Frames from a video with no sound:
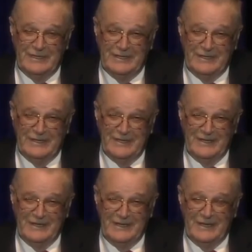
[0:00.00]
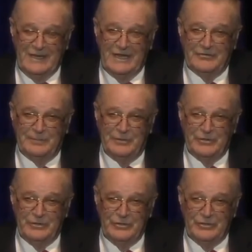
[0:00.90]
And that's pretty
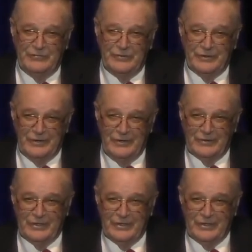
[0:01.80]
good for a little